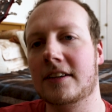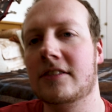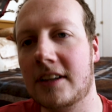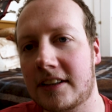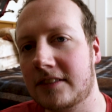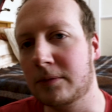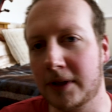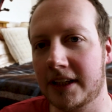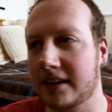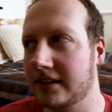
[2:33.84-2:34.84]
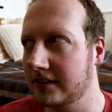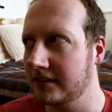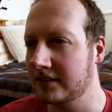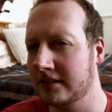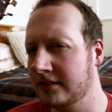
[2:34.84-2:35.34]
Right, week
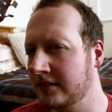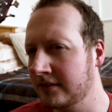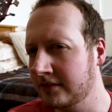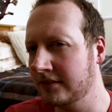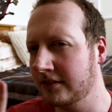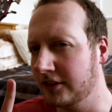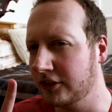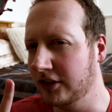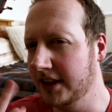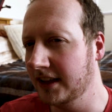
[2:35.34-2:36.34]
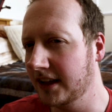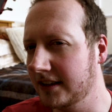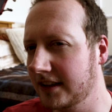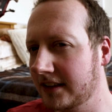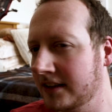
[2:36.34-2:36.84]
3, I
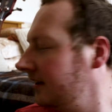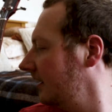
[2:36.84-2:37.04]
think.